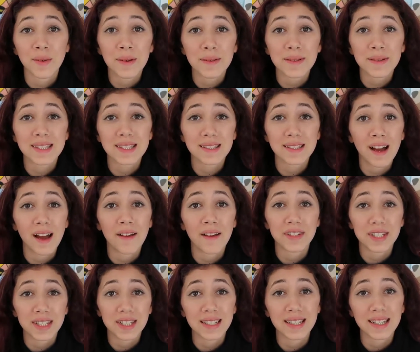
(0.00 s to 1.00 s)
I still have
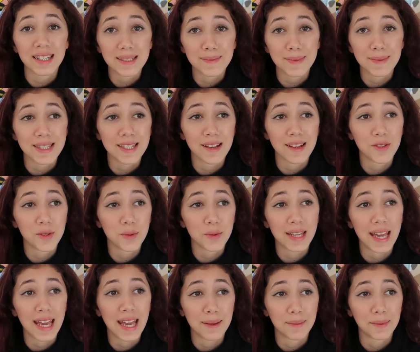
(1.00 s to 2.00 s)
to connect myself to a
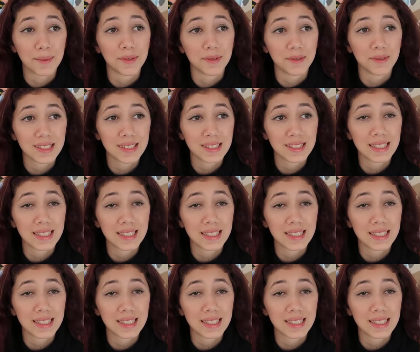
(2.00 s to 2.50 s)
cable